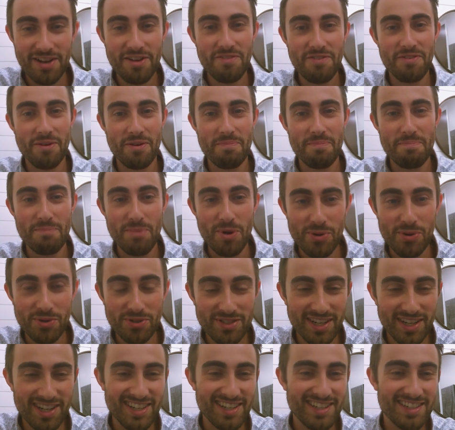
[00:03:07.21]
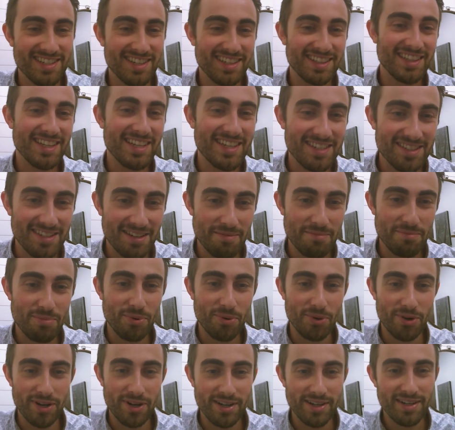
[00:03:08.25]
from most to least
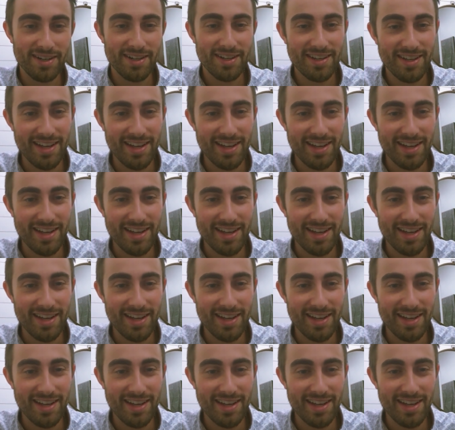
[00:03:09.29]
important.